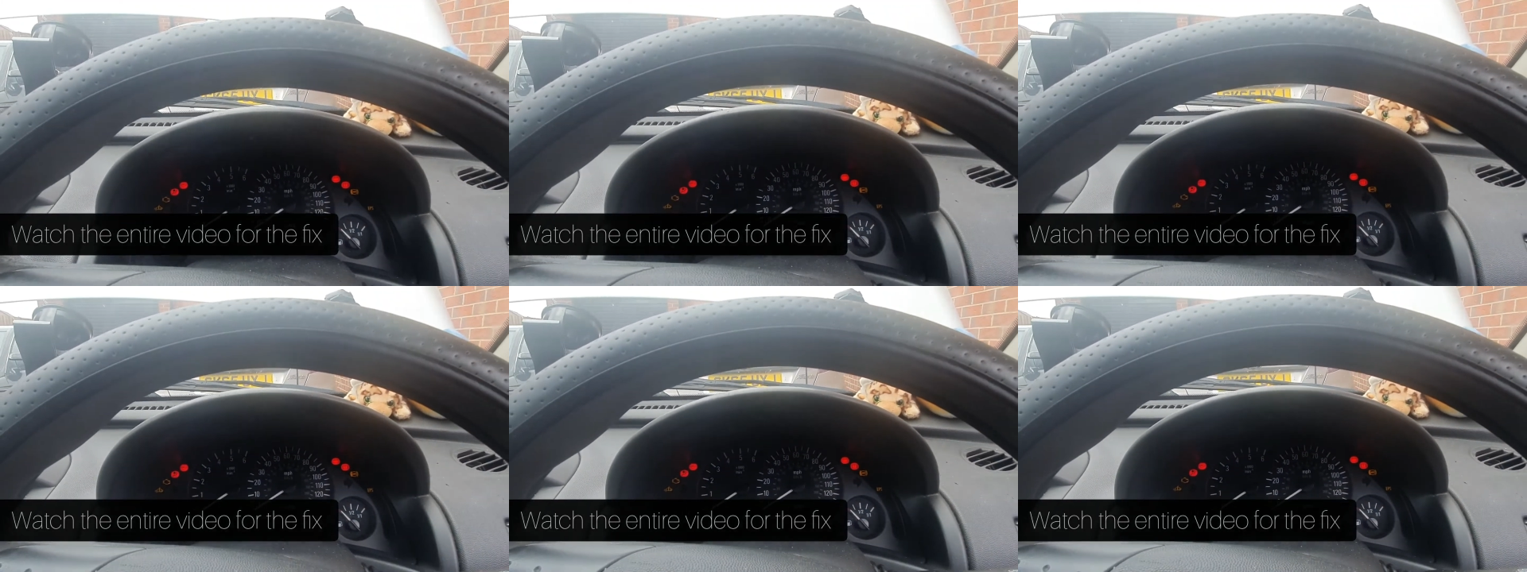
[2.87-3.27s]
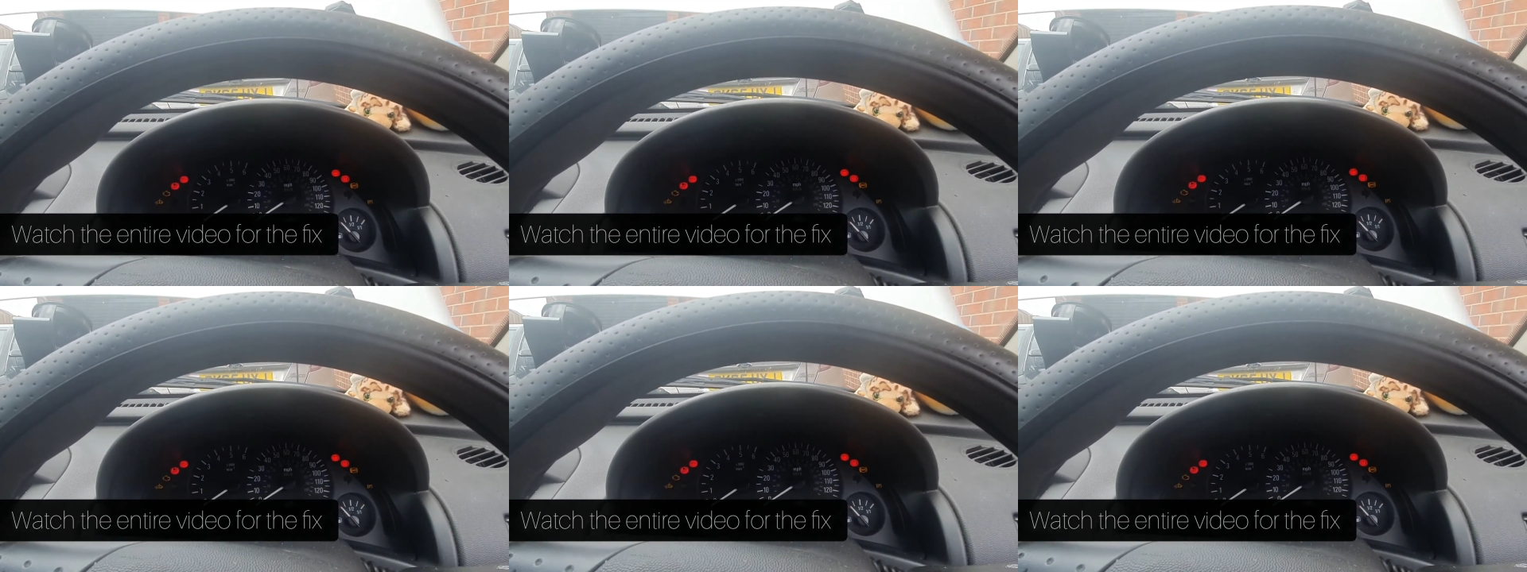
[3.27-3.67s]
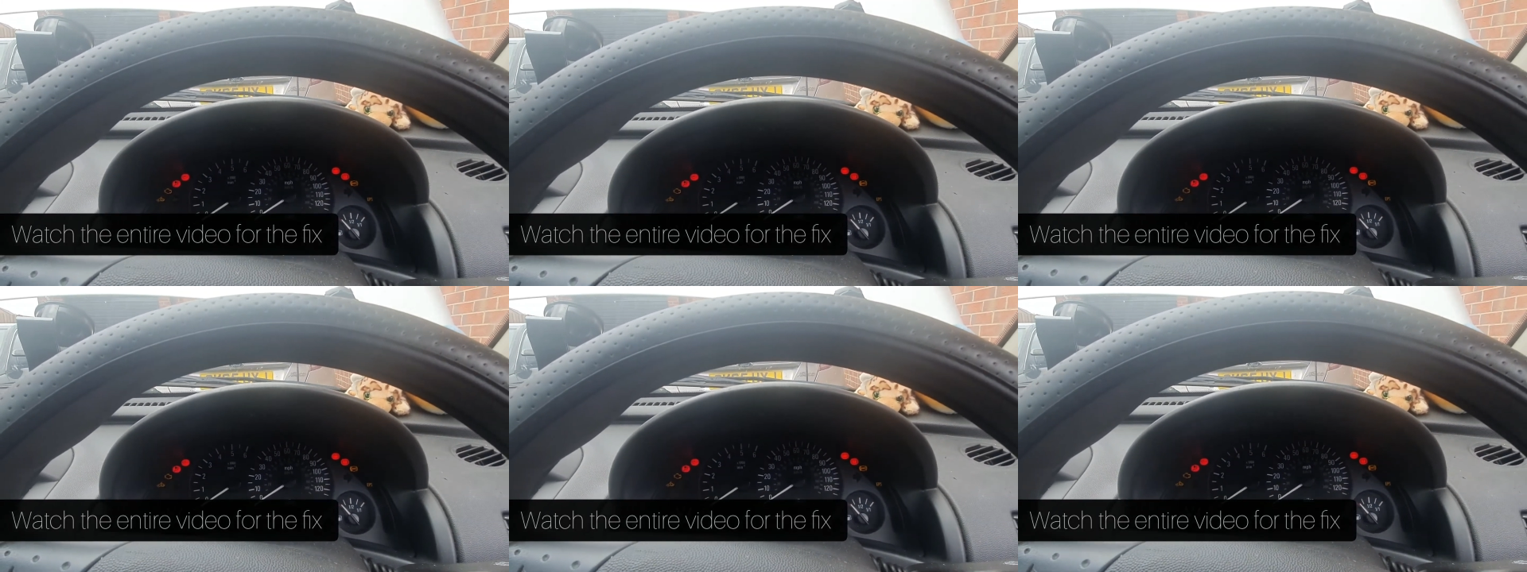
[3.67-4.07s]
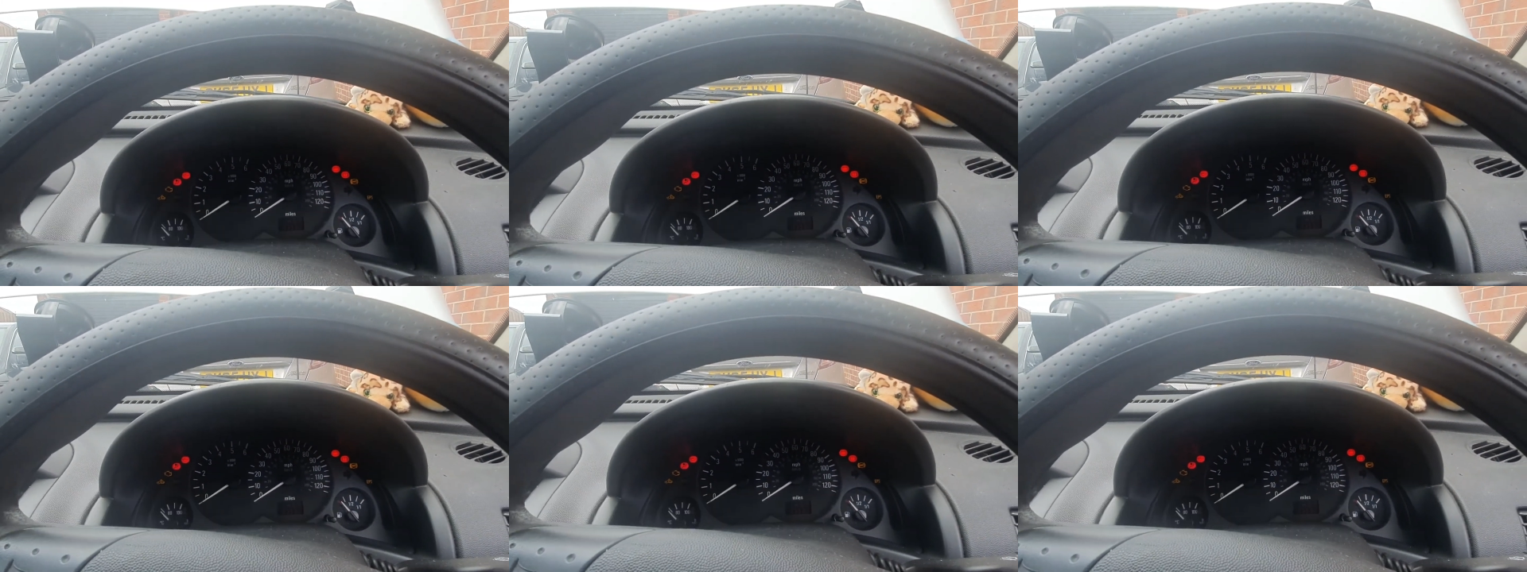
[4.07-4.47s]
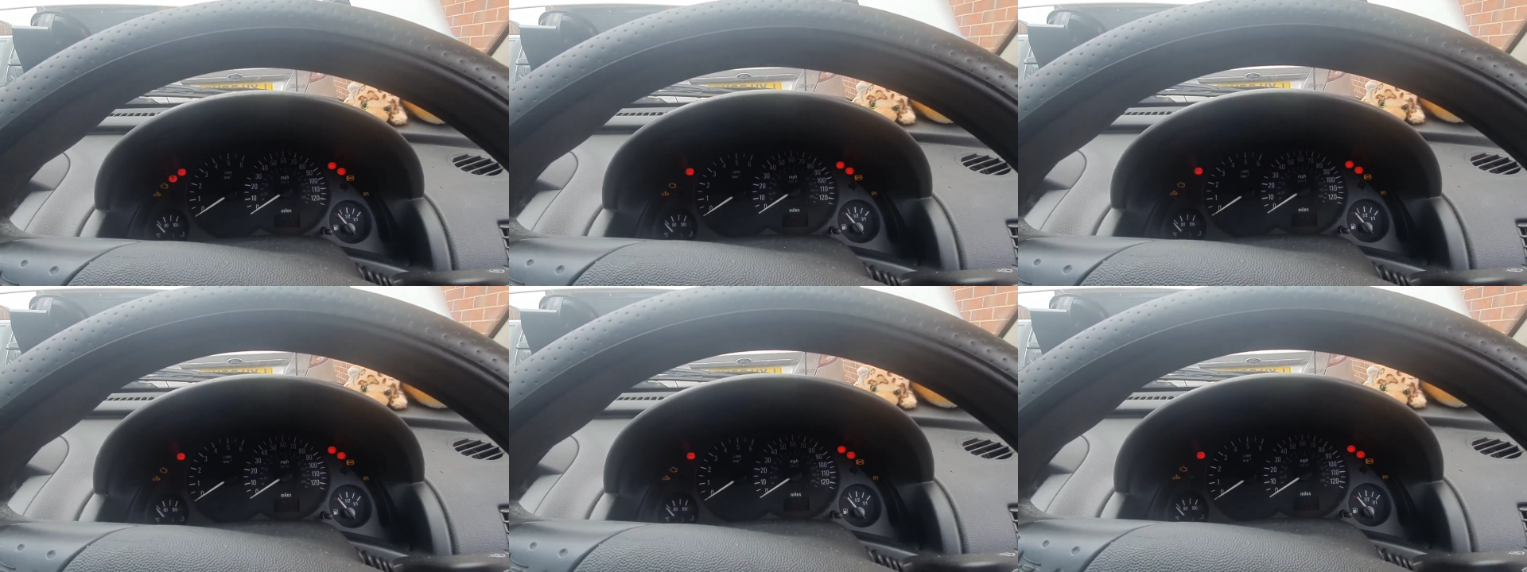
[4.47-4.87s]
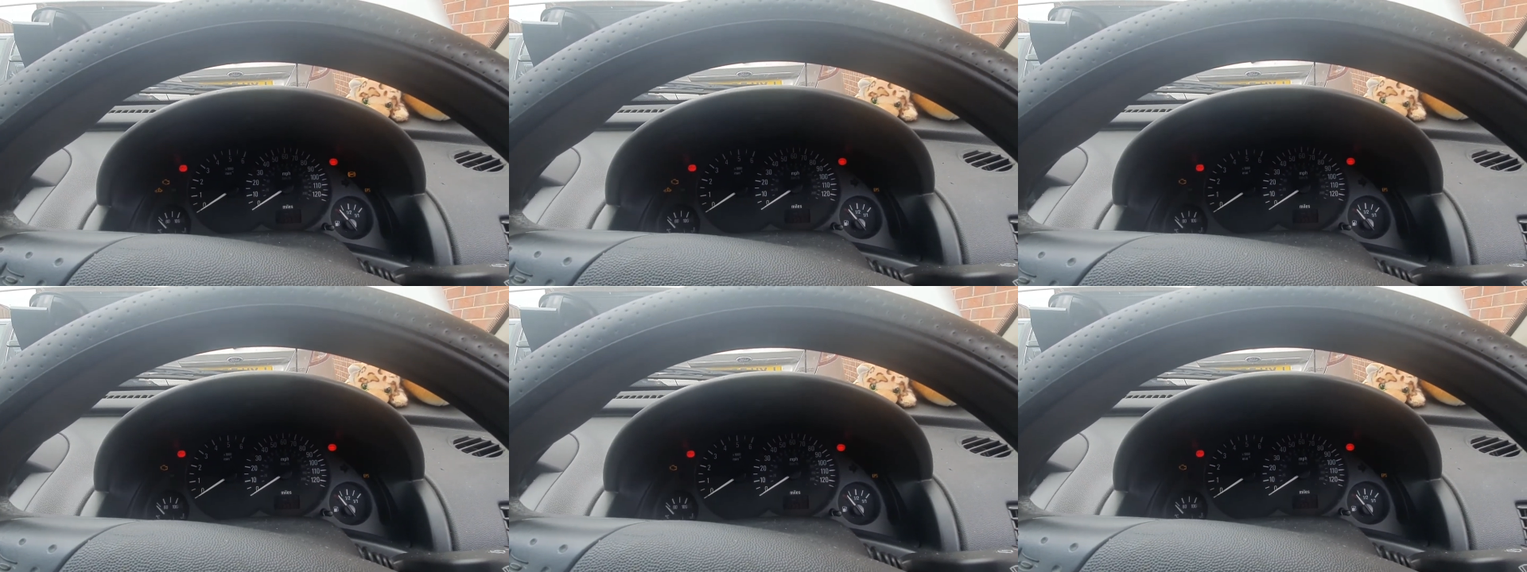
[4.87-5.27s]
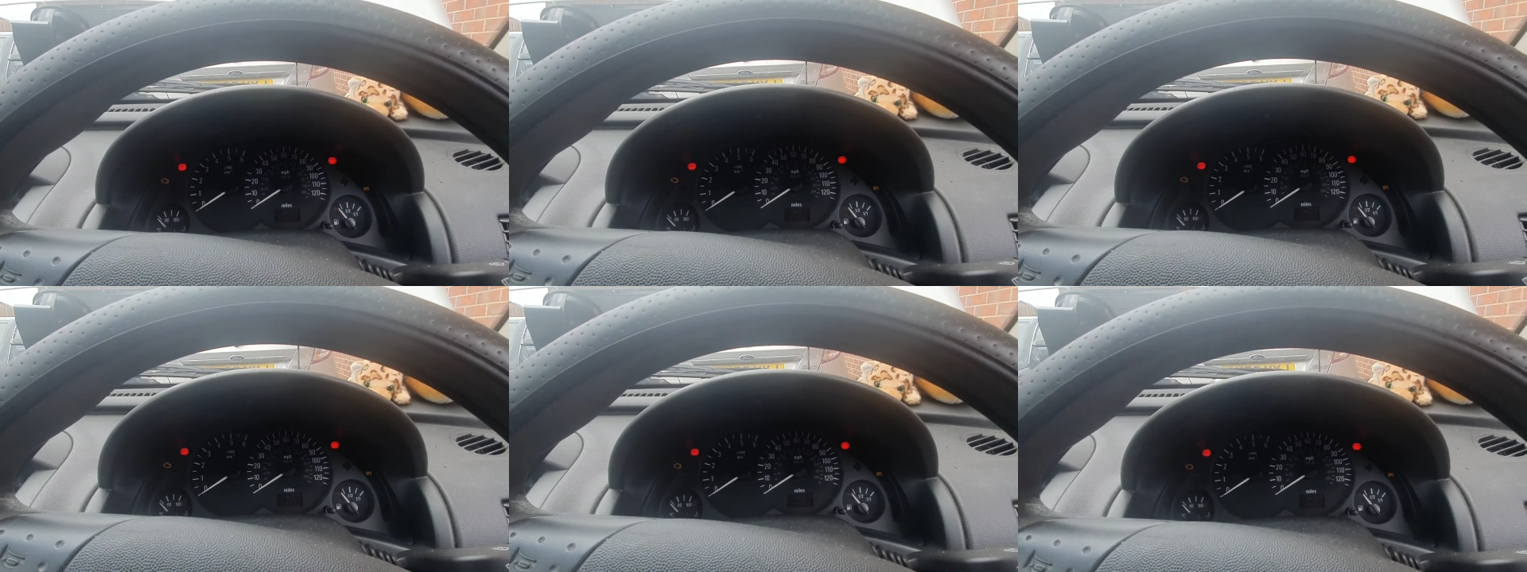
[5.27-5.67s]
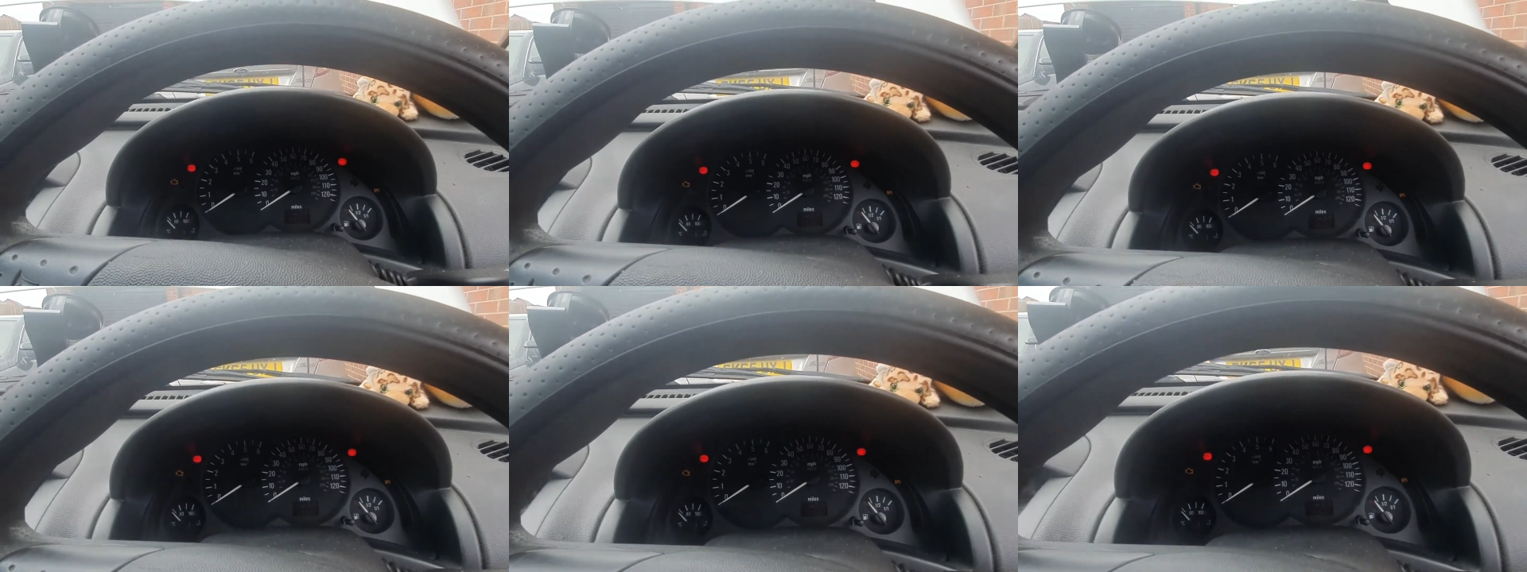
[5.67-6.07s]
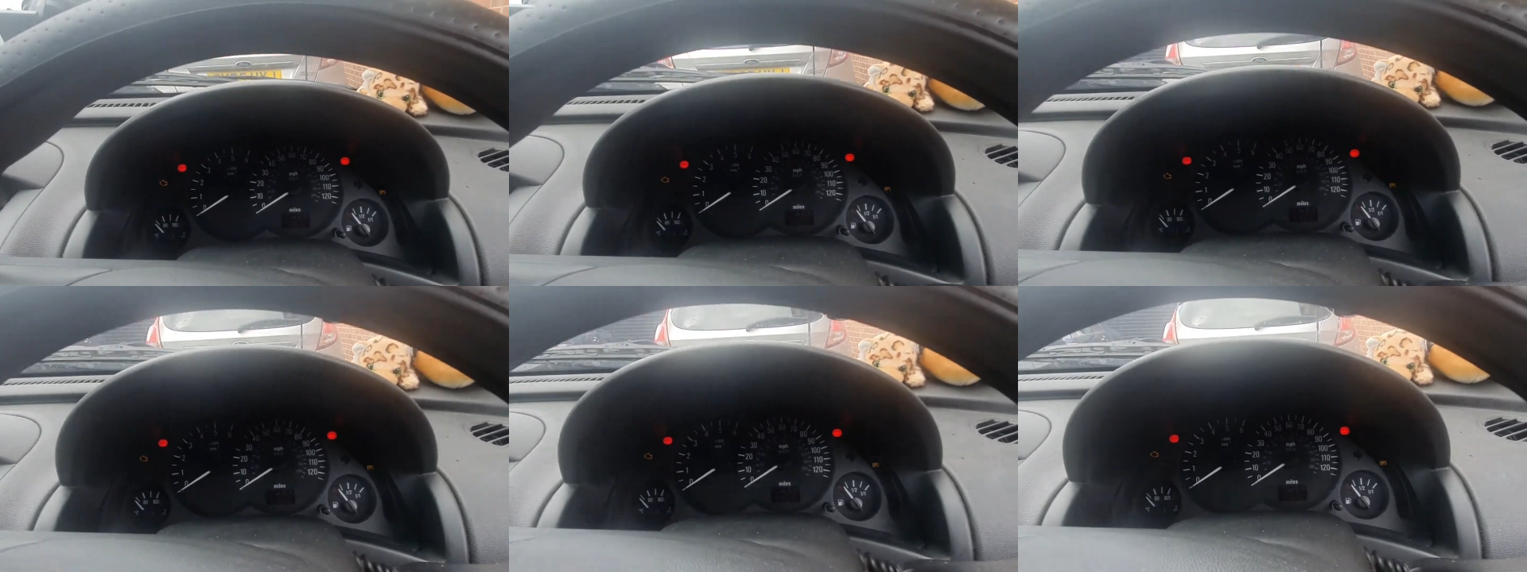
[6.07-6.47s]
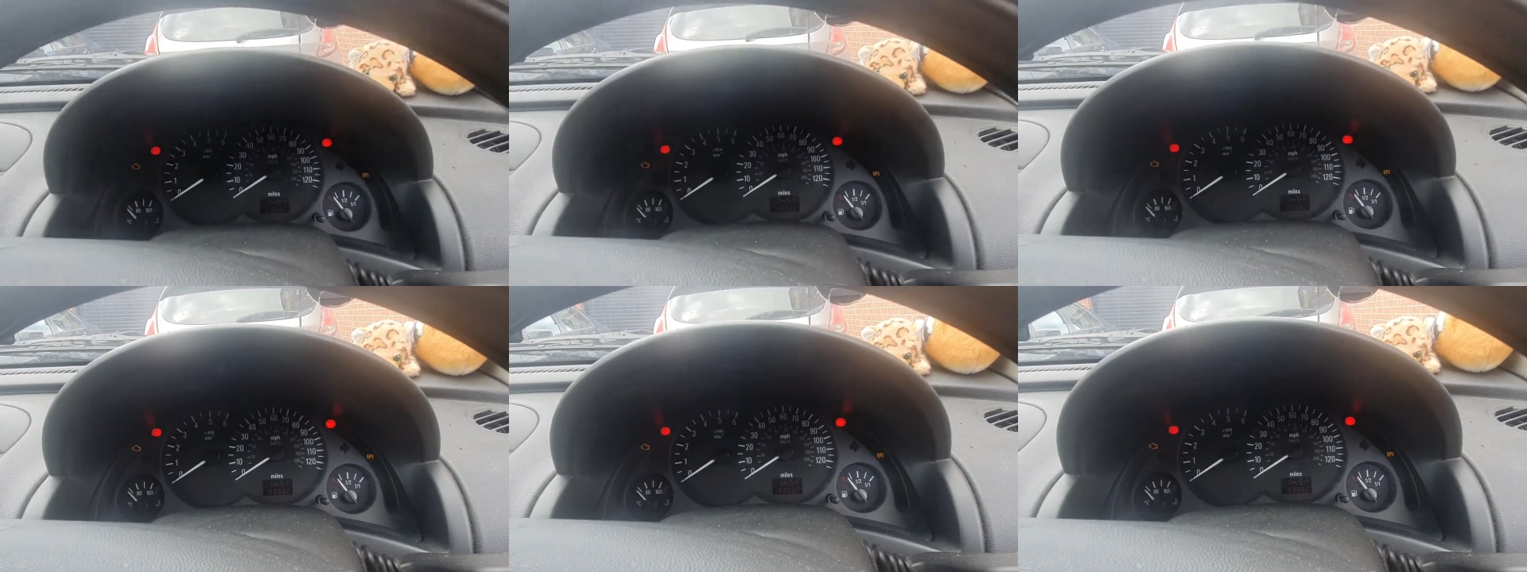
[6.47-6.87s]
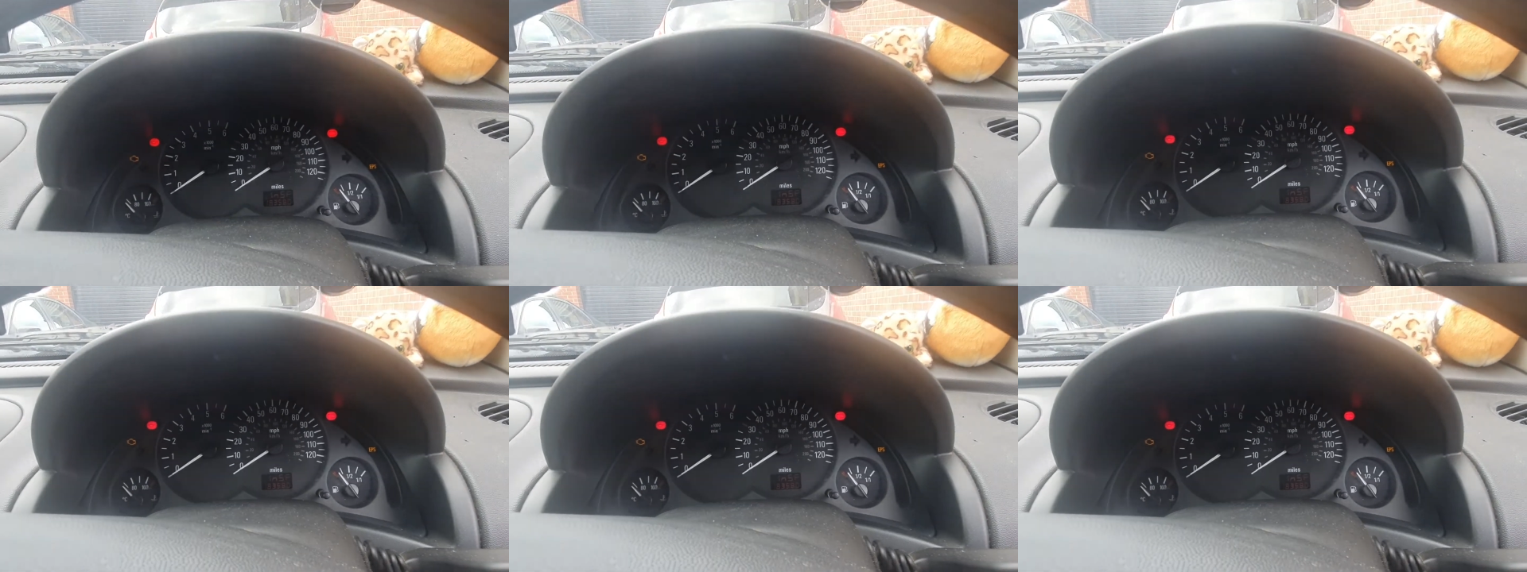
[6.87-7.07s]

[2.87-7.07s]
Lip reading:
No face is visible, so there are no lips to read.